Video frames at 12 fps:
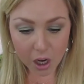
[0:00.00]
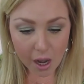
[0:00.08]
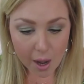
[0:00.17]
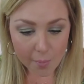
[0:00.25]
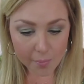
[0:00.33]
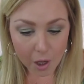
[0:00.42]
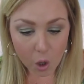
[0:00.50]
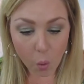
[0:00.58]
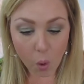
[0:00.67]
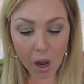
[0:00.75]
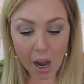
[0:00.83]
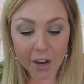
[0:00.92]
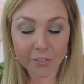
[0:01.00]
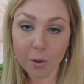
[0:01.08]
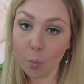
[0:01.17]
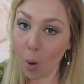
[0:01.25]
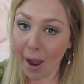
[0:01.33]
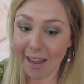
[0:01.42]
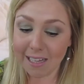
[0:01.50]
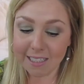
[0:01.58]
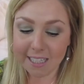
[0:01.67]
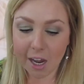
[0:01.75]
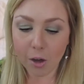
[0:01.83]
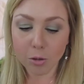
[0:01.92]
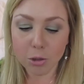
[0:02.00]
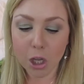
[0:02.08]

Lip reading: a quad from YSL.